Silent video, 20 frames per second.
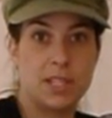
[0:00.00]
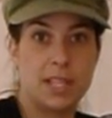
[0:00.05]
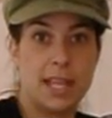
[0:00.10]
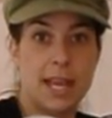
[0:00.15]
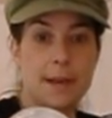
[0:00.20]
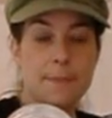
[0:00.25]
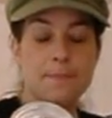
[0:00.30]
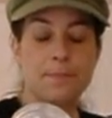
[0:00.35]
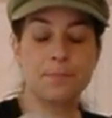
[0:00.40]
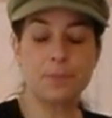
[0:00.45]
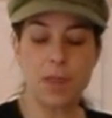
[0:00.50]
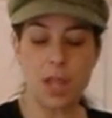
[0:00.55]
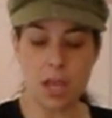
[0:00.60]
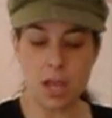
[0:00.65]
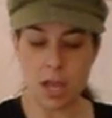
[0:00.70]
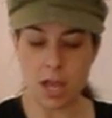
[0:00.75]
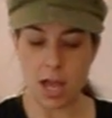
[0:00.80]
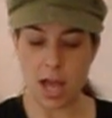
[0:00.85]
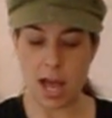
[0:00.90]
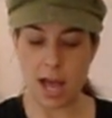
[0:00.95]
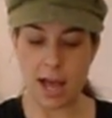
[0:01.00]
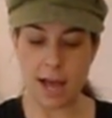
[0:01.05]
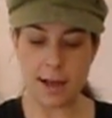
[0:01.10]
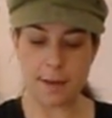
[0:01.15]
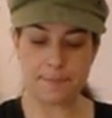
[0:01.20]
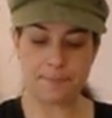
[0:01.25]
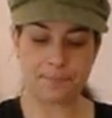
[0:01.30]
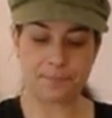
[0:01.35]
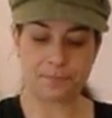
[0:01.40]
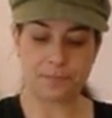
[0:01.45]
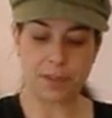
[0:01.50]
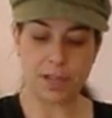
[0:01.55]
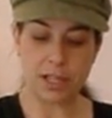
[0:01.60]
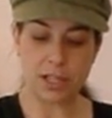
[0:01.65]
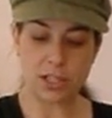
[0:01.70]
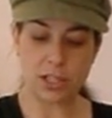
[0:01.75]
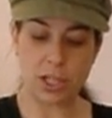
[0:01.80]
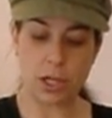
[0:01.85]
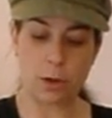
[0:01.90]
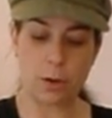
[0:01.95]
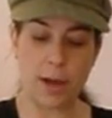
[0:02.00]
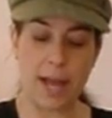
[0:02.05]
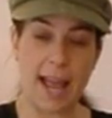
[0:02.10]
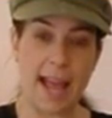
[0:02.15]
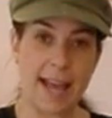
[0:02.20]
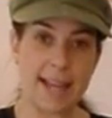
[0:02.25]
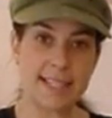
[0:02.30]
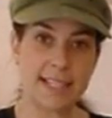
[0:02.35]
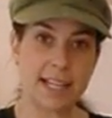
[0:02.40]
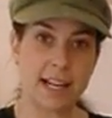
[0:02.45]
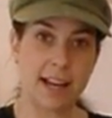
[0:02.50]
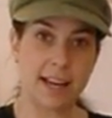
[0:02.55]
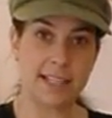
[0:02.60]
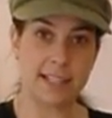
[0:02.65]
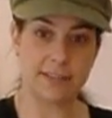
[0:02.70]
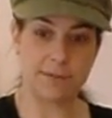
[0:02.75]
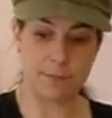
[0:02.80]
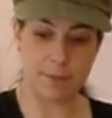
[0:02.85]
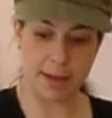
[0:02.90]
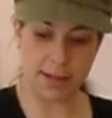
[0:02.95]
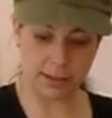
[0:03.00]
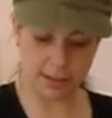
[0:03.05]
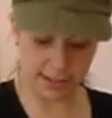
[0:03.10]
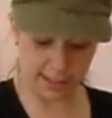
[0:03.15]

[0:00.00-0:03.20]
that? So I had to kind of melt